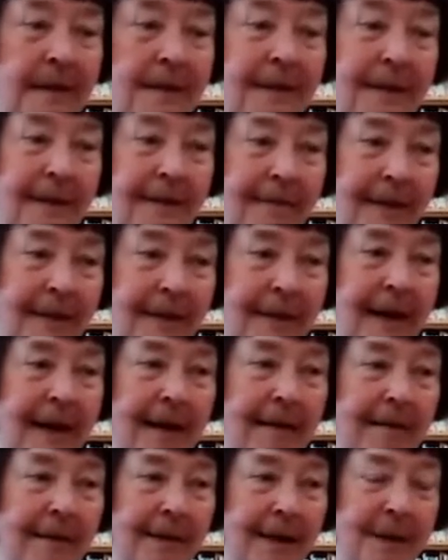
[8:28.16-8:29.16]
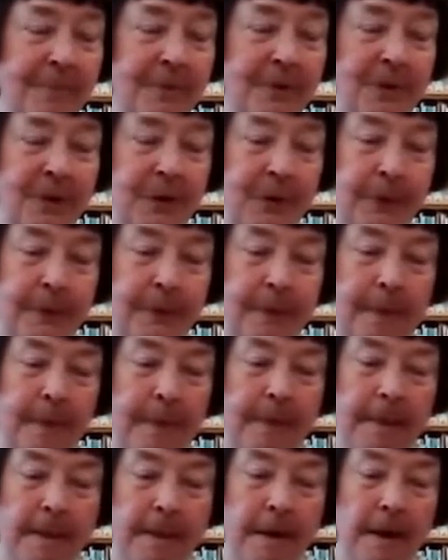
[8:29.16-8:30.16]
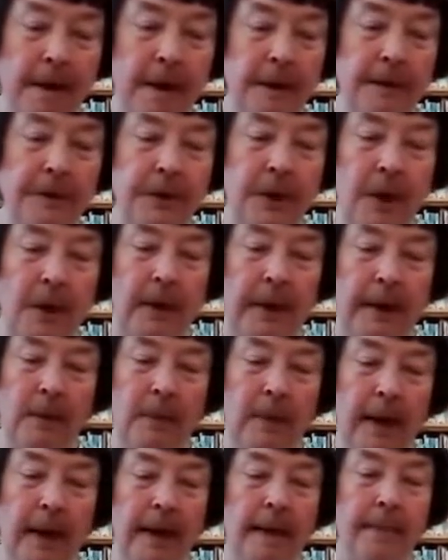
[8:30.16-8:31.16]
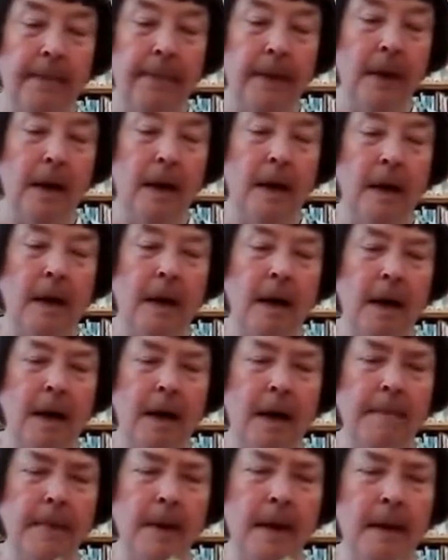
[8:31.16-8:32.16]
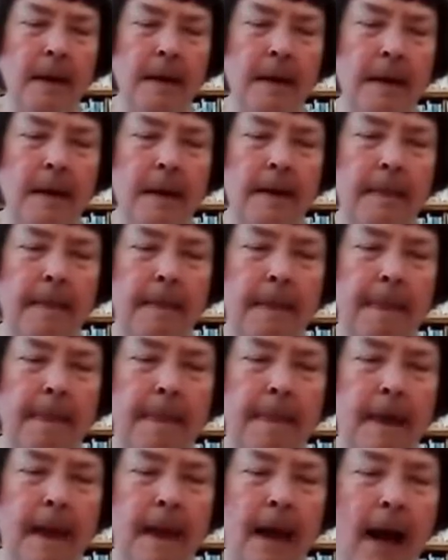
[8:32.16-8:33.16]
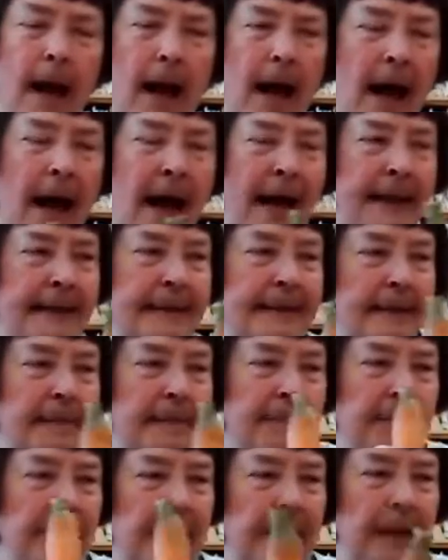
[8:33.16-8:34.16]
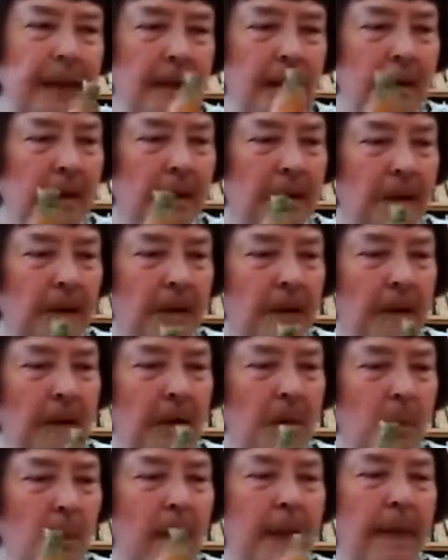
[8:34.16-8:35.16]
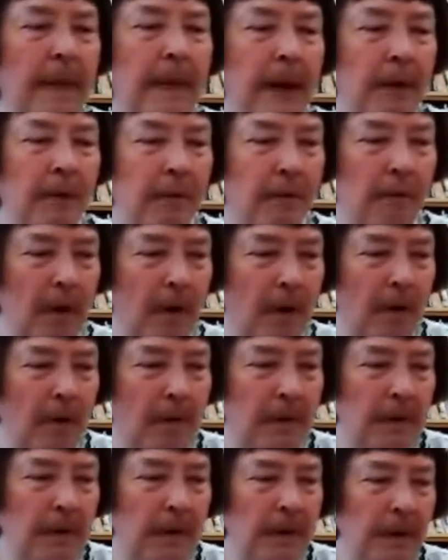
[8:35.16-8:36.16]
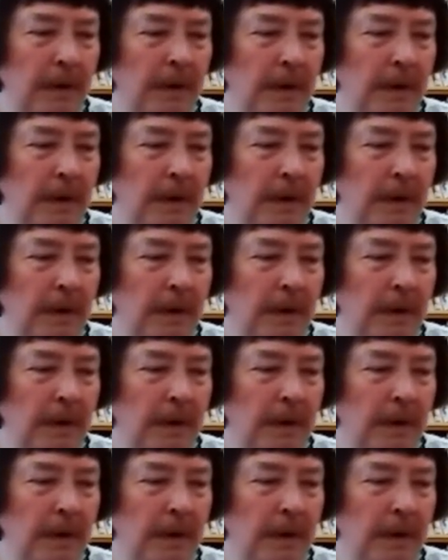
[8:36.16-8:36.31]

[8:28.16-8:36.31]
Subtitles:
and dairy carrot tops too. So anyway, I simply, when they grow